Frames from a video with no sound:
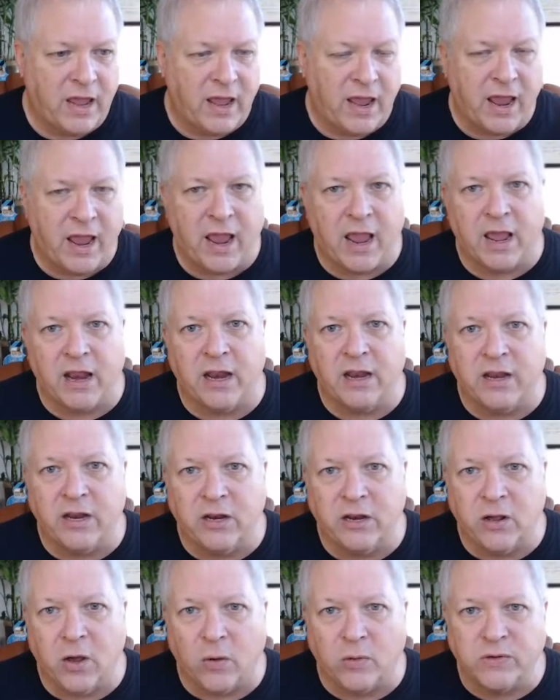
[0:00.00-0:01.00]
and it
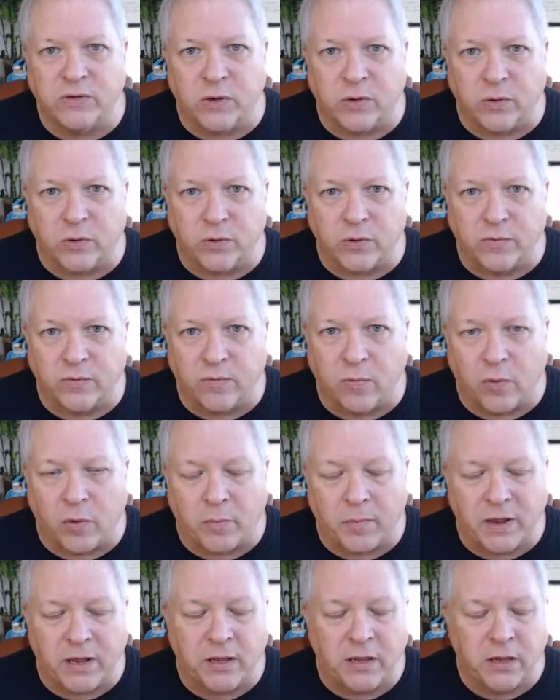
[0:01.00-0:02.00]
didn't go so good for
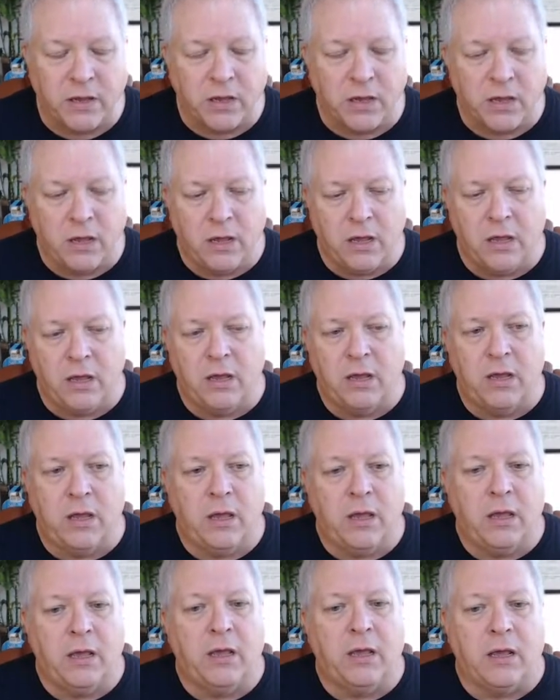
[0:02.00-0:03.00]
me.
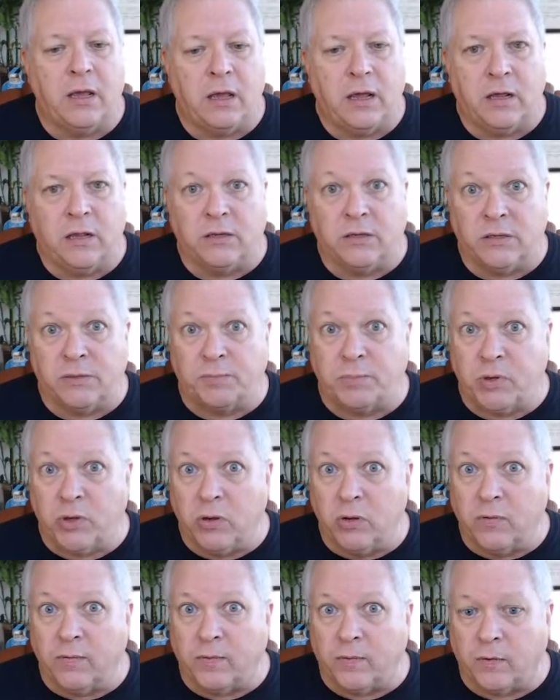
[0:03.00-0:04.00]
It's
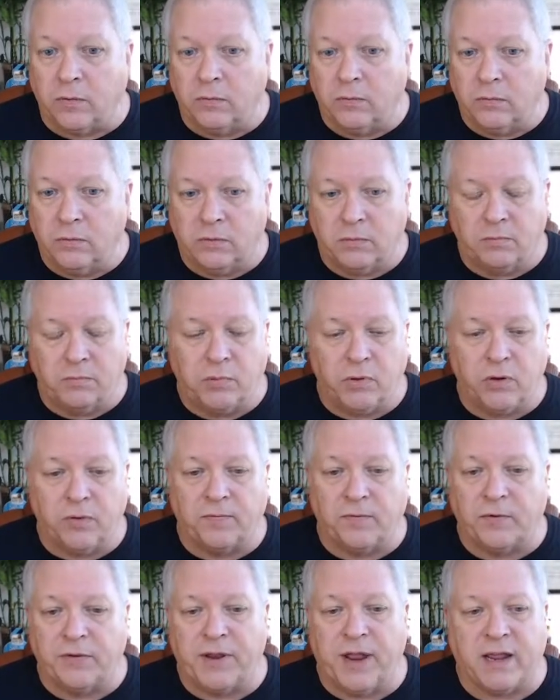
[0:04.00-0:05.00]
beautiful
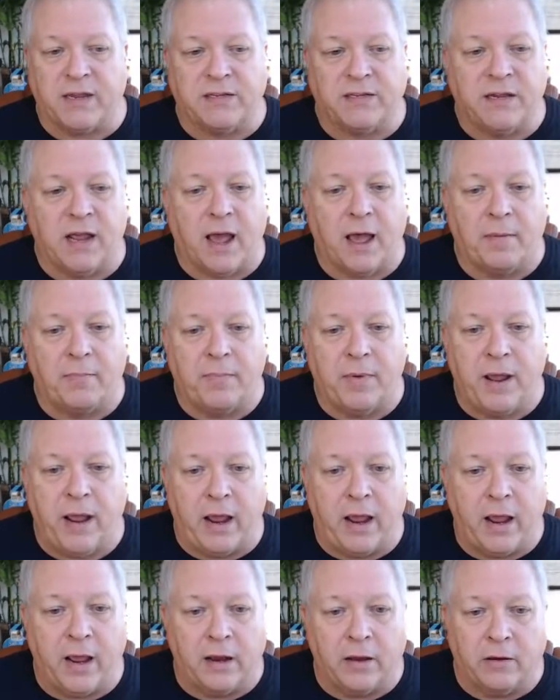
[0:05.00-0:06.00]
desktop,
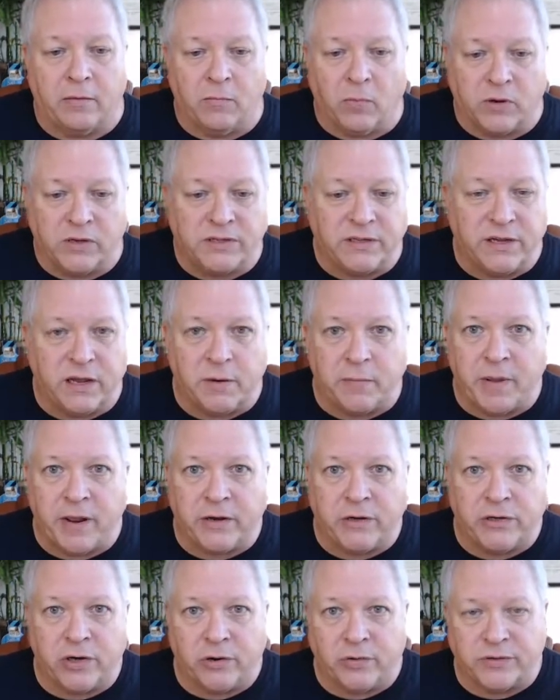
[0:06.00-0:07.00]
and once again
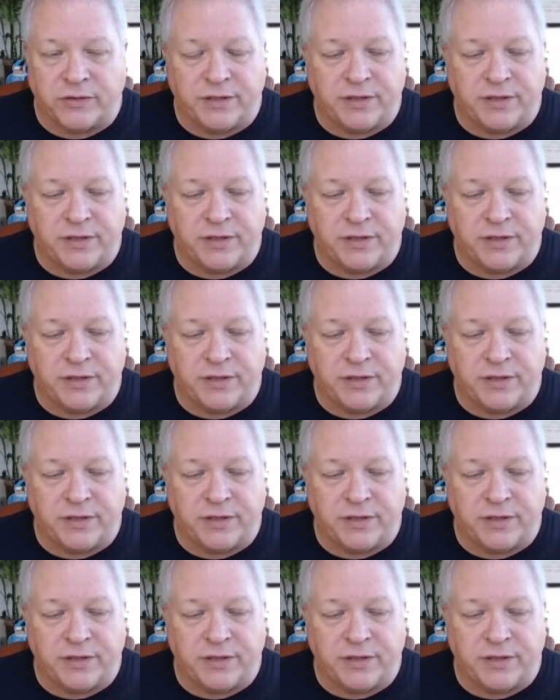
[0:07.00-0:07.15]
Manjaro's